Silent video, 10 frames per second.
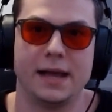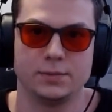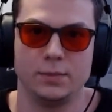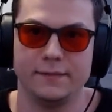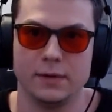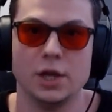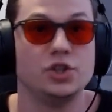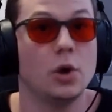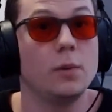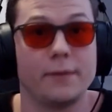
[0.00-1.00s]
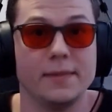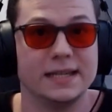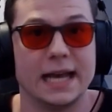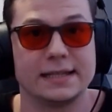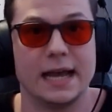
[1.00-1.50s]
as we've shown from the
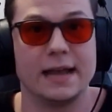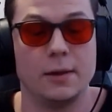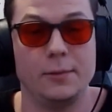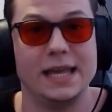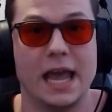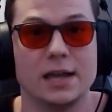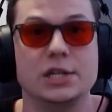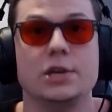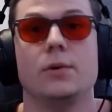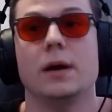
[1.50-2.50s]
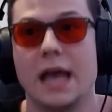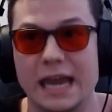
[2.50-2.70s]
tech side that we can do.